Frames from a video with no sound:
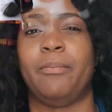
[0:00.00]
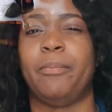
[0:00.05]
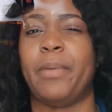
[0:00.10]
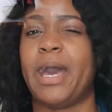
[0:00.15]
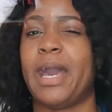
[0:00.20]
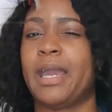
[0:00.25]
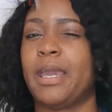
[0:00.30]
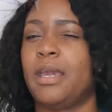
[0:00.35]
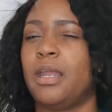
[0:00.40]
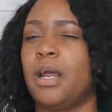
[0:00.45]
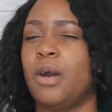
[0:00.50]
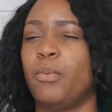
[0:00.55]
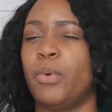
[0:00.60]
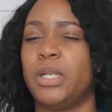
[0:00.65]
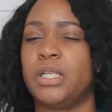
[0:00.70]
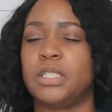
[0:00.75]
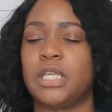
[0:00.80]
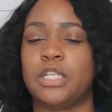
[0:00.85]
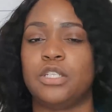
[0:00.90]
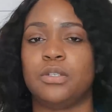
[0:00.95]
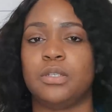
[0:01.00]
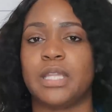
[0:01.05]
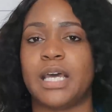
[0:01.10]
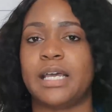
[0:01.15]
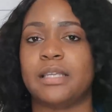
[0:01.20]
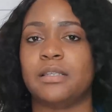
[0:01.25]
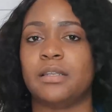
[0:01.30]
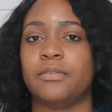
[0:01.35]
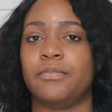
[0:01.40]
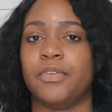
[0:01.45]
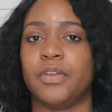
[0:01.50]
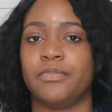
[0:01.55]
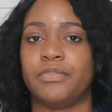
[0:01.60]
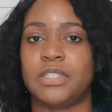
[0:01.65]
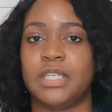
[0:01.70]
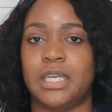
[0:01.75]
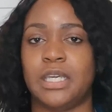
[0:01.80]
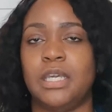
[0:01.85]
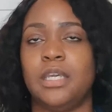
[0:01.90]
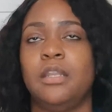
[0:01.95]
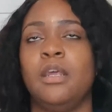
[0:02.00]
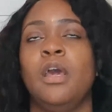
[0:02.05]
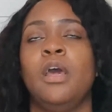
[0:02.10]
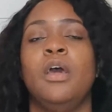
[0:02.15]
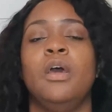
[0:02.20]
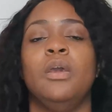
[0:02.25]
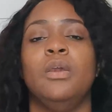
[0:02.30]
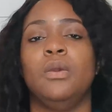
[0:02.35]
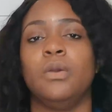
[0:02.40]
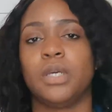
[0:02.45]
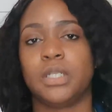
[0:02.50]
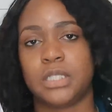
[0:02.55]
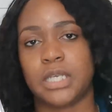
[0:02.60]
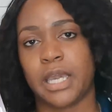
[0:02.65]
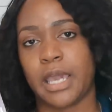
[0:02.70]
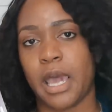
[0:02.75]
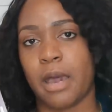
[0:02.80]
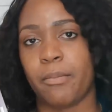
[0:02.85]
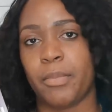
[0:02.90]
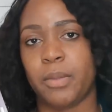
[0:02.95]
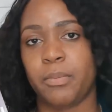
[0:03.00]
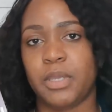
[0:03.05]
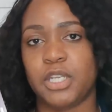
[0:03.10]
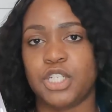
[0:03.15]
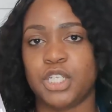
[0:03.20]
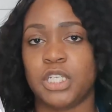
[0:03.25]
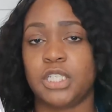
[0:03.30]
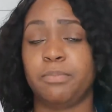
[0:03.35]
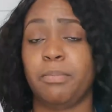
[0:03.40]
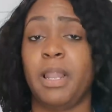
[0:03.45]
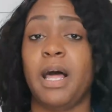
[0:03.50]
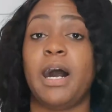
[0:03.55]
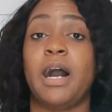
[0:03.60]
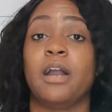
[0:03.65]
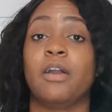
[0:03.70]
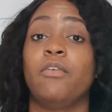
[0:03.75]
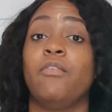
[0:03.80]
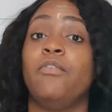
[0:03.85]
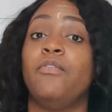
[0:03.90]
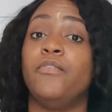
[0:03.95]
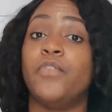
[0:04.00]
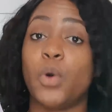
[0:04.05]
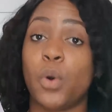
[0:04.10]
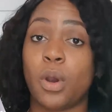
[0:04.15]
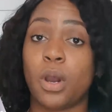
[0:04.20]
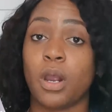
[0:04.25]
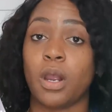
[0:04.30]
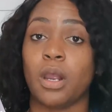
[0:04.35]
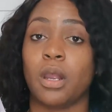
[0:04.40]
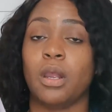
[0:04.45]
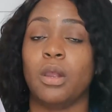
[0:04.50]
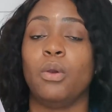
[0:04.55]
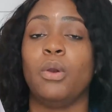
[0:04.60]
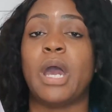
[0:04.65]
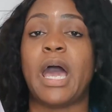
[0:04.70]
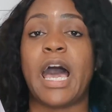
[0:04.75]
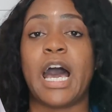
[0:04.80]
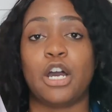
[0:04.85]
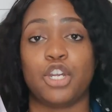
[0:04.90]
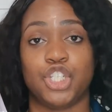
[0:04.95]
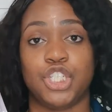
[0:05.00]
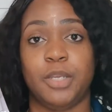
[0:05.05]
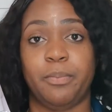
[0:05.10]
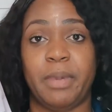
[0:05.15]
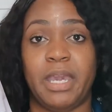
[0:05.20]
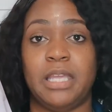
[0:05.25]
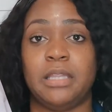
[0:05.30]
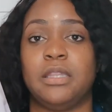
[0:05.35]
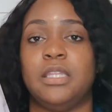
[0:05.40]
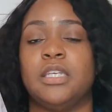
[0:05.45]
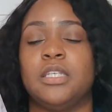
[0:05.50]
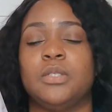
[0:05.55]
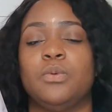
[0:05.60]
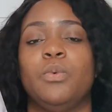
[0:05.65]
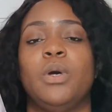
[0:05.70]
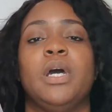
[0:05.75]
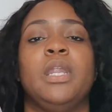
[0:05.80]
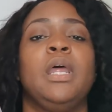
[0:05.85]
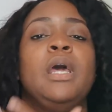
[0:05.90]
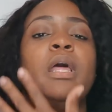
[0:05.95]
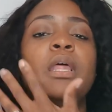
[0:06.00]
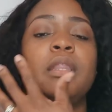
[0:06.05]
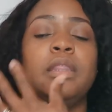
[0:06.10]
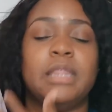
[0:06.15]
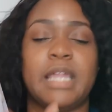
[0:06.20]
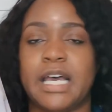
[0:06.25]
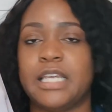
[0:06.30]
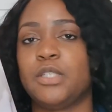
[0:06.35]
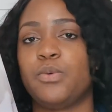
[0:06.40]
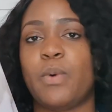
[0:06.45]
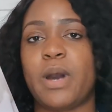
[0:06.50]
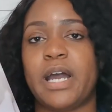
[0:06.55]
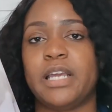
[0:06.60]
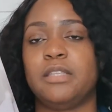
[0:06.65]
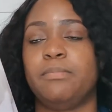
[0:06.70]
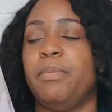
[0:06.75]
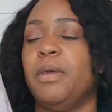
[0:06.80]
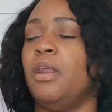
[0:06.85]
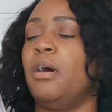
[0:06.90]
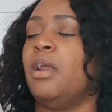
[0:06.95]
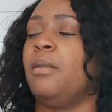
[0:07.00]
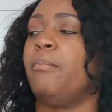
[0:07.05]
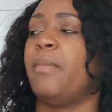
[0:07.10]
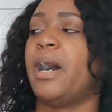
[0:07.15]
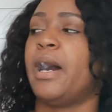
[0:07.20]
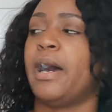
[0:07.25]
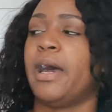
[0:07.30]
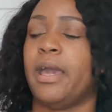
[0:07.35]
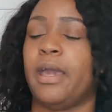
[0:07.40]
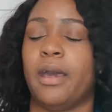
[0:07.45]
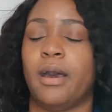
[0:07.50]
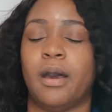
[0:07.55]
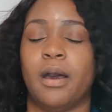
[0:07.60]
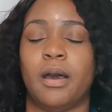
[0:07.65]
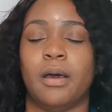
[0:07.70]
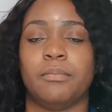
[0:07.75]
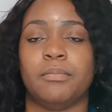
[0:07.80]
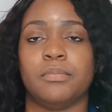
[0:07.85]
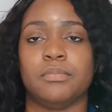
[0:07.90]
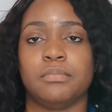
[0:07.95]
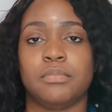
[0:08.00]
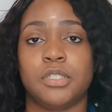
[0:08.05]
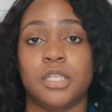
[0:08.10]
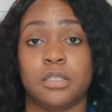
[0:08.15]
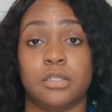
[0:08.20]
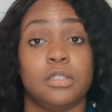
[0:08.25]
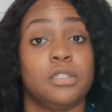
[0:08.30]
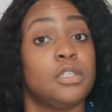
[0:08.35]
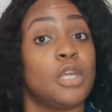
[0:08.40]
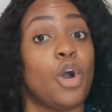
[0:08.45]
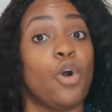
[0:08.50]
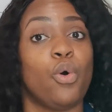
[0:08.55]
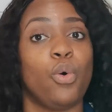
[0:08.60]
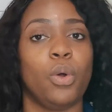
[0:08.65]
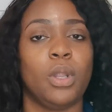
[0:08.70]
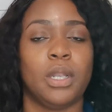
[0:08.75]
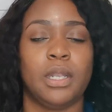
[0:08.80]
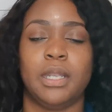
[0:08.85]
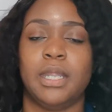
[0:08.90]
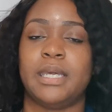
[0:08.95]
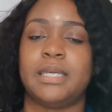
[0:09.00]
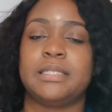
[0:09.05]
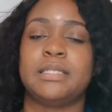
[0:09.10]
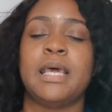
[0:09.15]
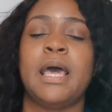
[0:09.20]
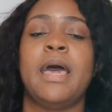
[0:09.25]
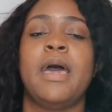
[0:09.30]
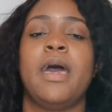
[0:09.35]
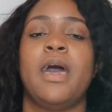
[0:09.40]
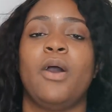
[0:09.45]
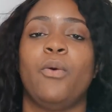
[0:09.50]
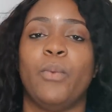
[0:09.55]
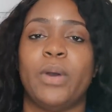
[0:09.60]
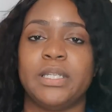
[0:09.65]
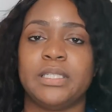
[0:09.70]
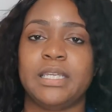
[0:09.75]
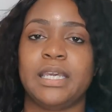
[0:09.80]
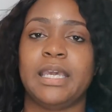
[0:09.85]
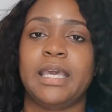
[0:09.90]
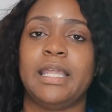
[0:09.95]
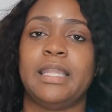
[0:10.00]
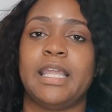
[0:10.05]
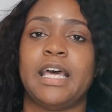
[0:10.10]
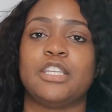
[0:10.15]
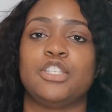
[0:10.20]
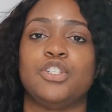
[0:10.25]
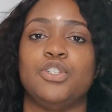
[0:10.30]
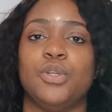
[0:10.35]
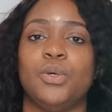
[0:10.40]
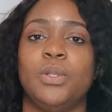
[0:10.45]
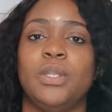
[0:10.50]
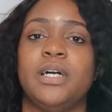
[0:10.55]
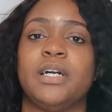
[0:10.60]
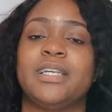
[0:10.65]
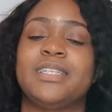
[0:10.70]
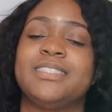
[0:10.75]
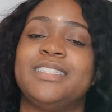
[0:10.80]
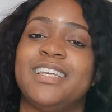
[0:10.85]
it back in, I want to say 2015. You can check out Mimi G's blog for how she made this one. That's why it's been on my to sew list. And once again, that's New Look